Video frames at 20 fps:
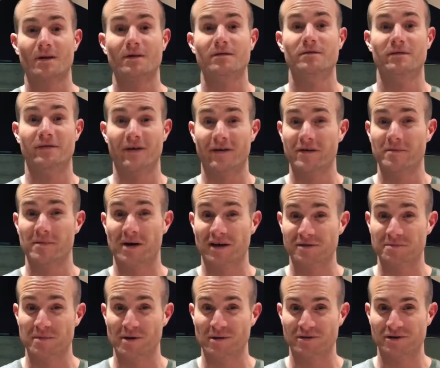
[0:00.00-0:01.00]
Very
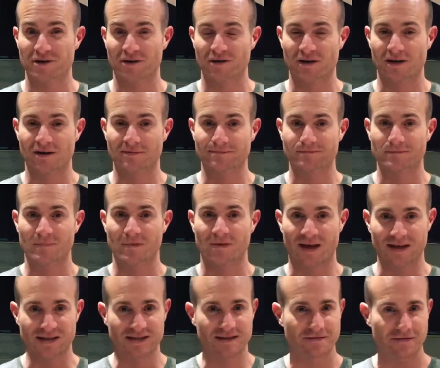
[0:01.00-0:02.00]
much milk chocolate.
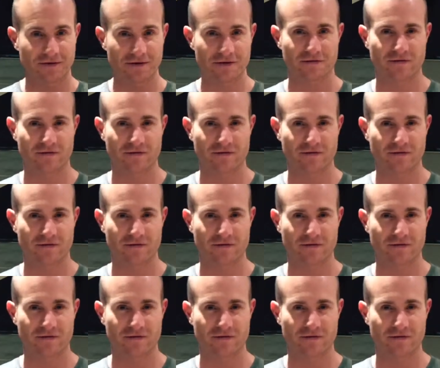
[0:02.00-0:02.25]
That's the very